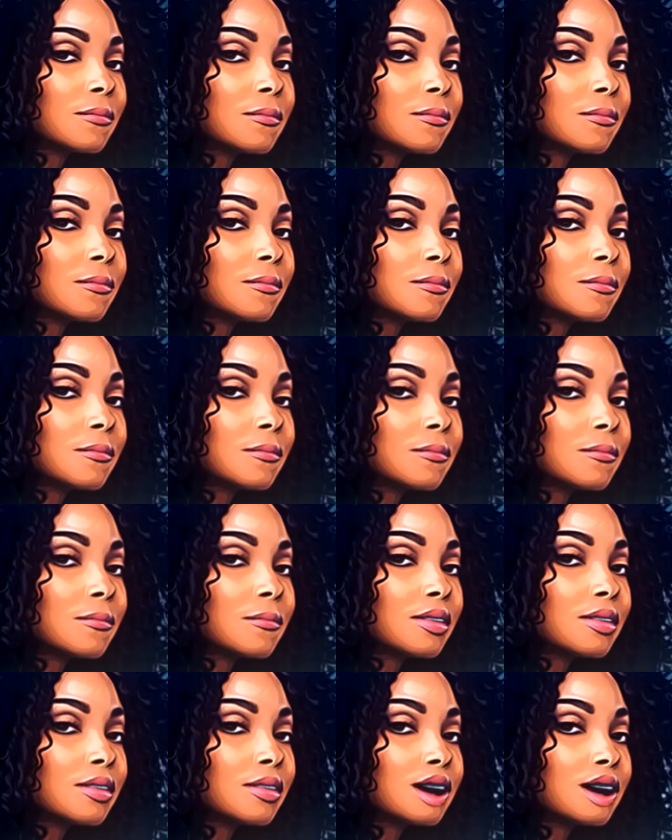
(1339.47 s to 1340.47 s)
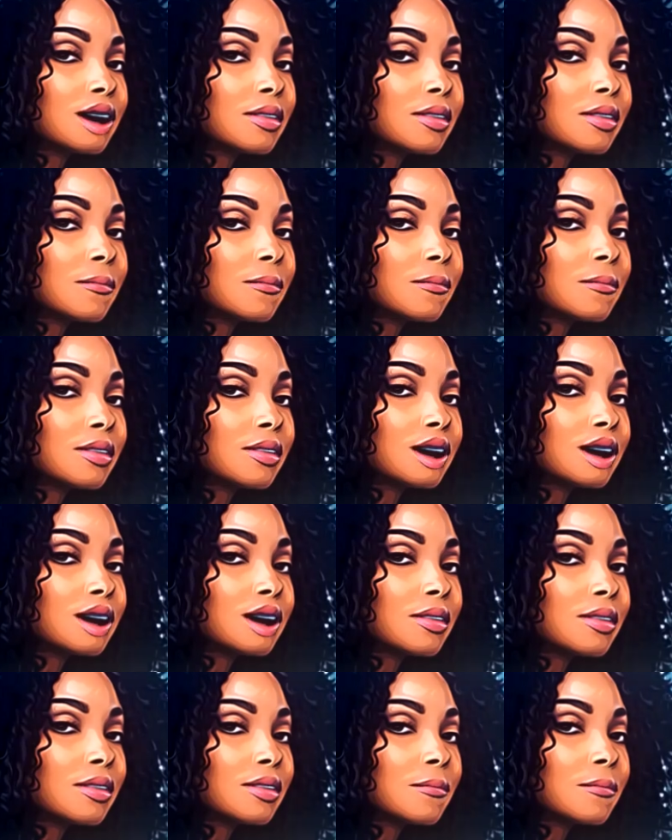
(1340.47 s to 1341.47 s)
So she's going to be working on the
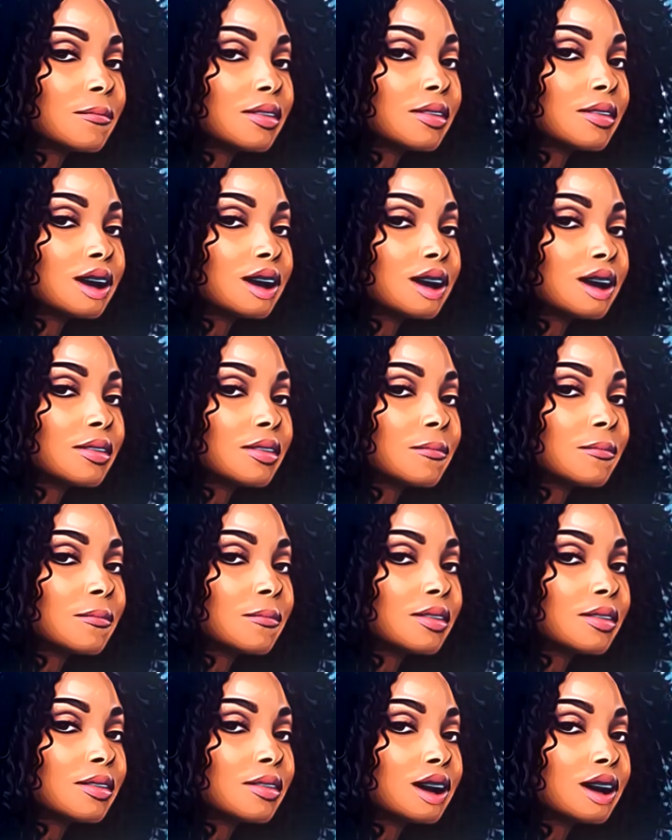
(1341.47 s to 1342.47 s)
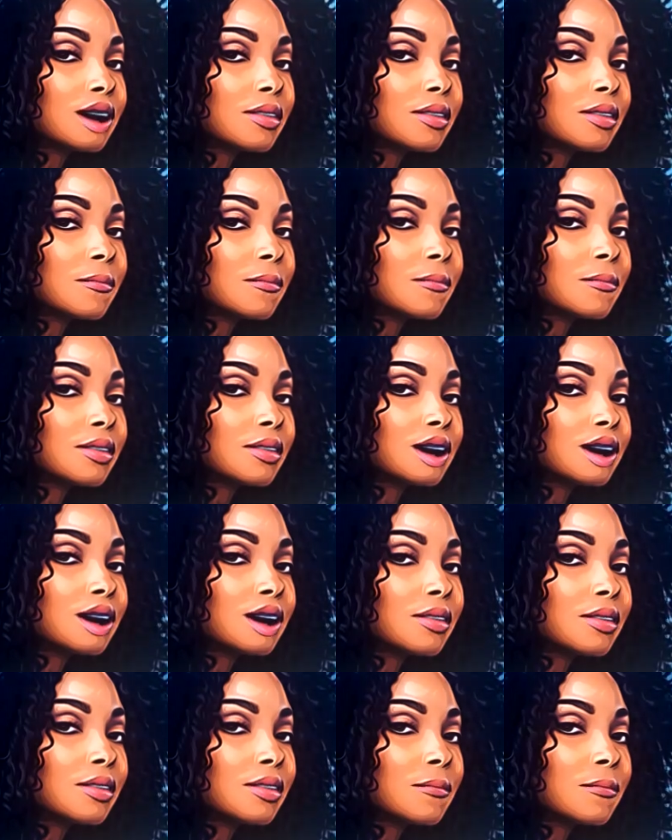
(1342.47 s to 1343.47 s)
farm, but yeah, she's not coming
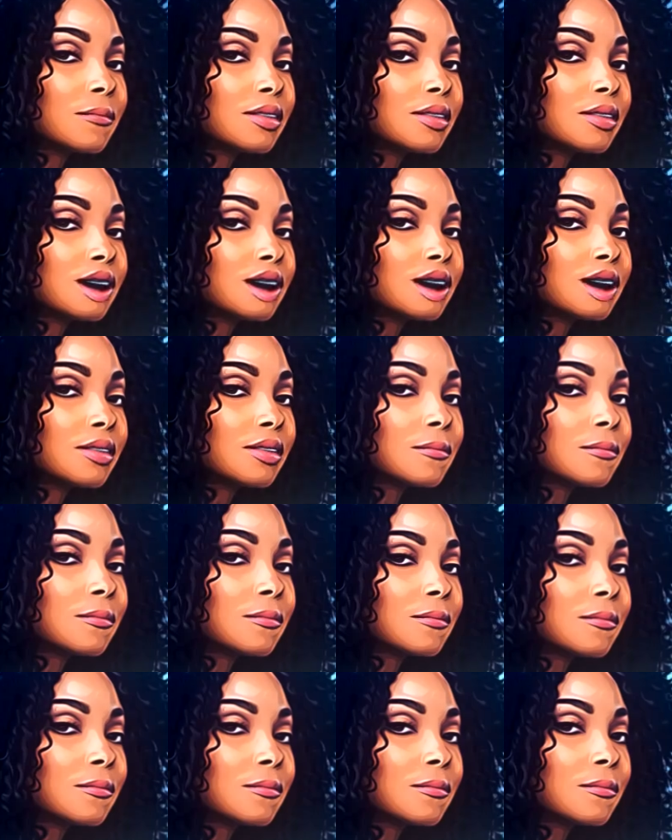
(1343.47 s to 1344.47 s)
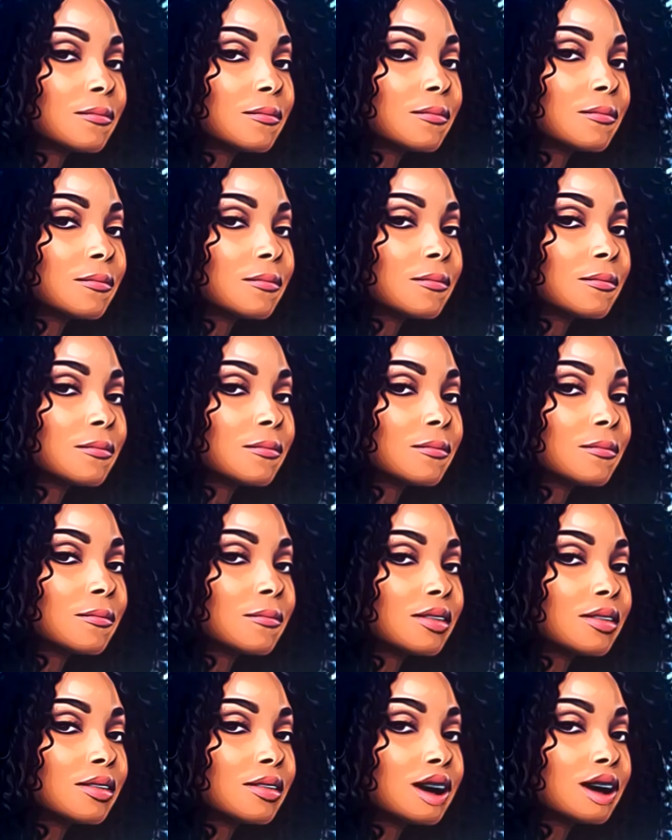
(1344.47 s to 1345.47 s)
back working on the
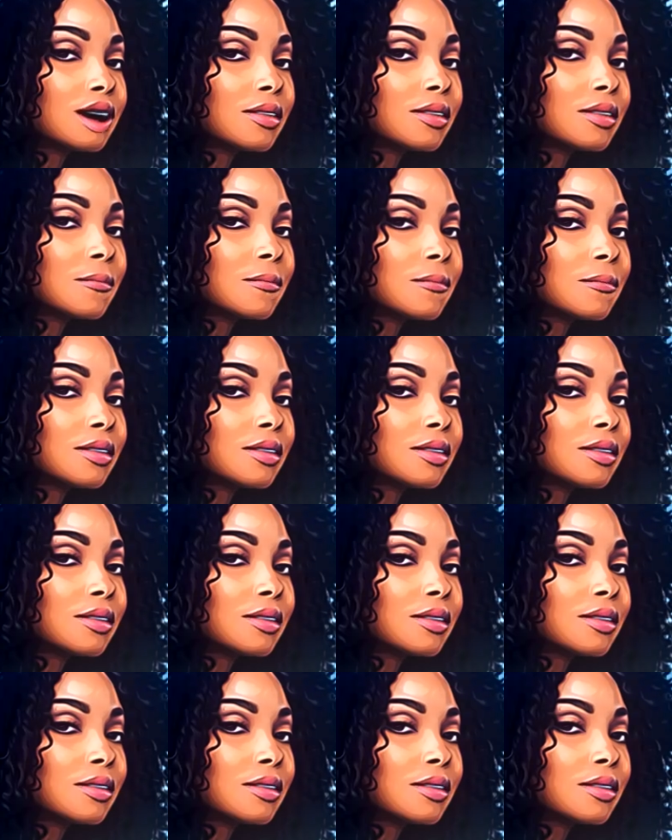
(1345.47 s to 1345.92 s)
farm.